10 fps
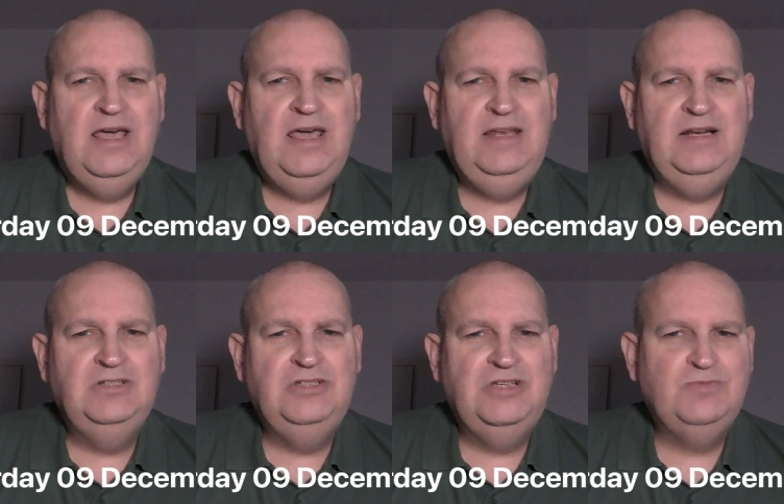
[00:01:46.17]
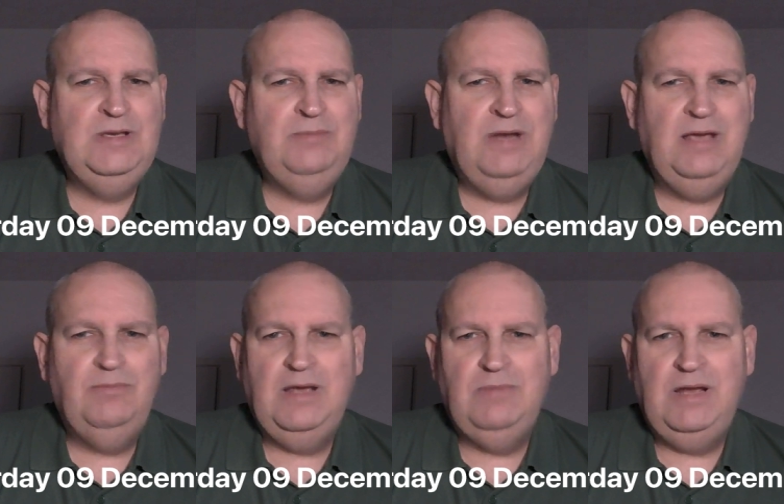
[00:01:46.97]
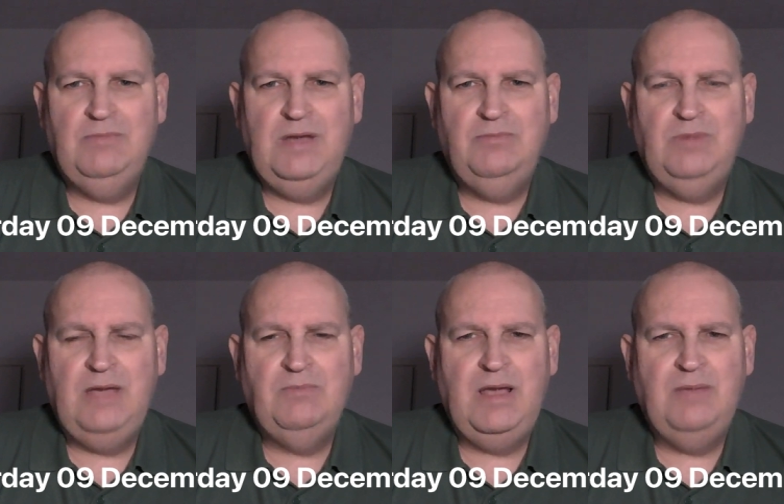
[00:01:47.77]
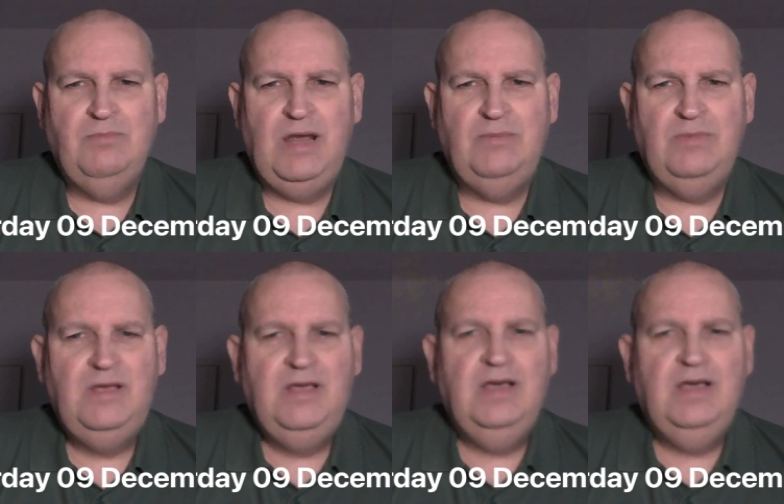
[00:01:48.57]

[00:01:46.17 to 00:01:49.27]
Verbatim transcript: It'll just be blame, blame, blame, blame, blame, blame, blame,